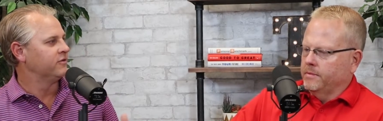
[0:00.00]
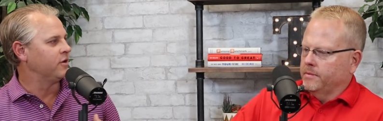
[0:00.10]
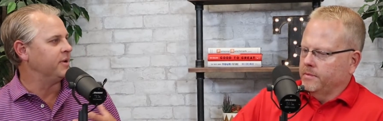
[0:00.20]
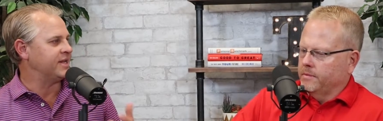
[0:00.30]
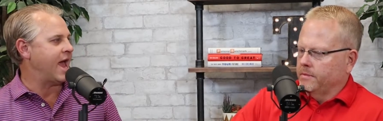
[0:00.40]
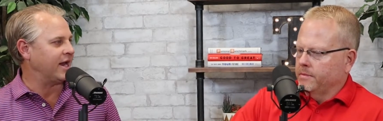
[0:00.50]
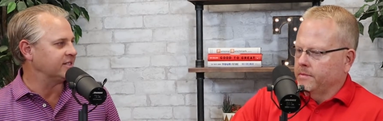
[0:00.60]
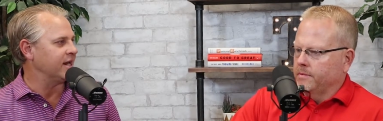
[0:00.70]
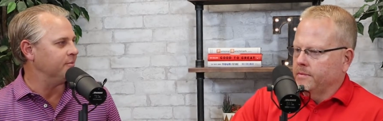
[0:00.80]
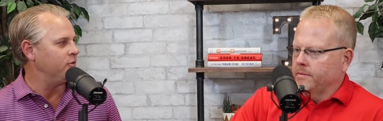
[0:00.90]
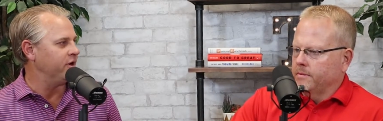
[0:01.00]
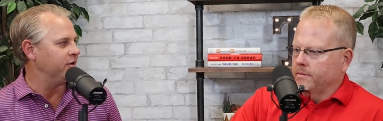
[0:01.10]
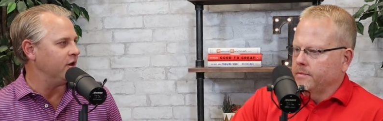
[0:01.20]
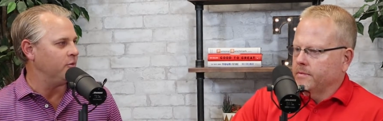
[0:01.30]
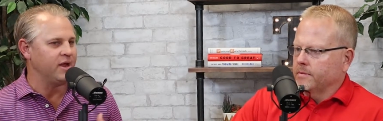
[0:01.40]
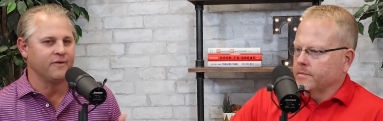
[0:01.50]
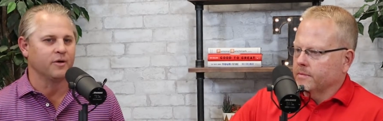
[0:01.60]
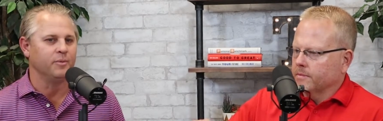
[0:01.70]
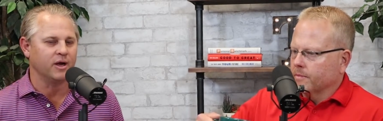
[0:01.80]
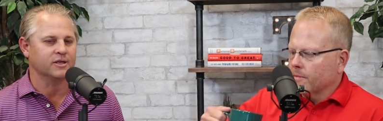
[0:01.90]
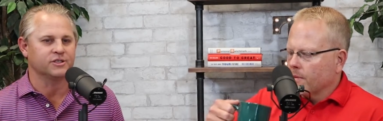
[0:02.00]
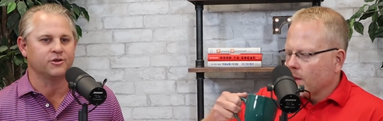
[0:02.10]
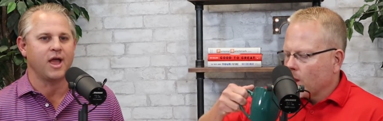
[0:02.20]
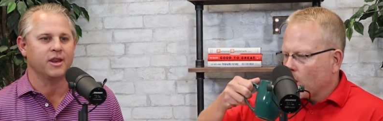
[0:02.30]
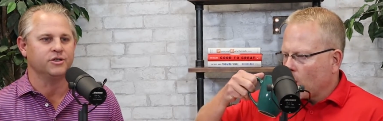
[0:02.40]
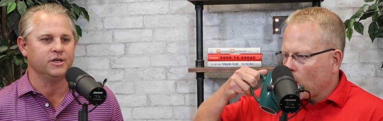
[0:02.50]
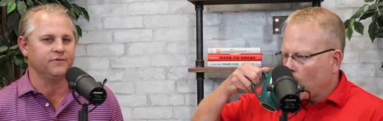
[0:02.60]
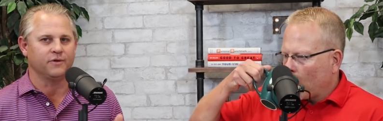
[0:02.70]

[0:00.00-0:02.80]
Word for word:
Speaker 1: from a tax standpoint. You know, we have our bucket strategy